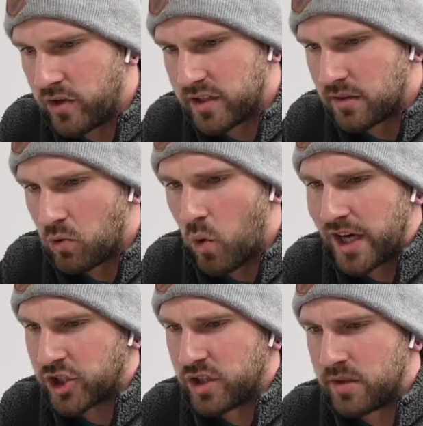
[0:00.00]
You had some
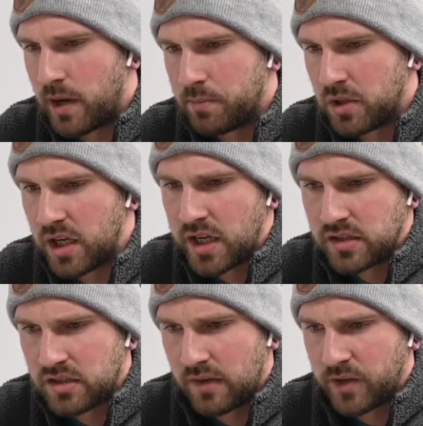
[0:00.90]
questions about
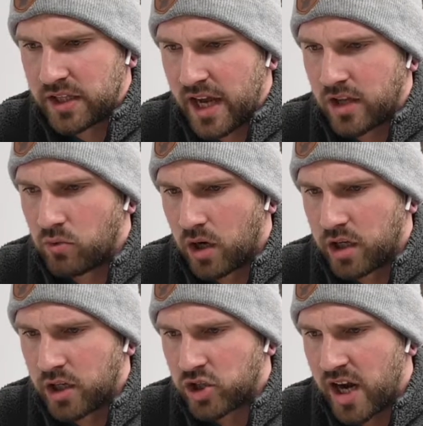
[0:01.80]
place, stuff like that you
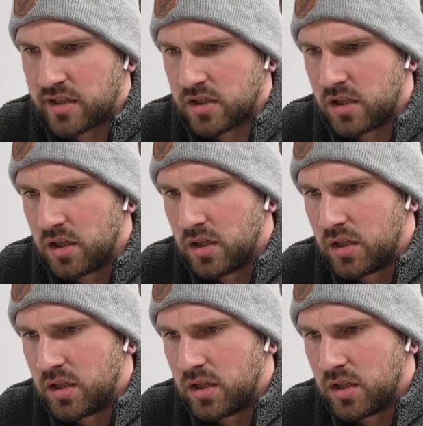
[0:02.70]
wanted to address.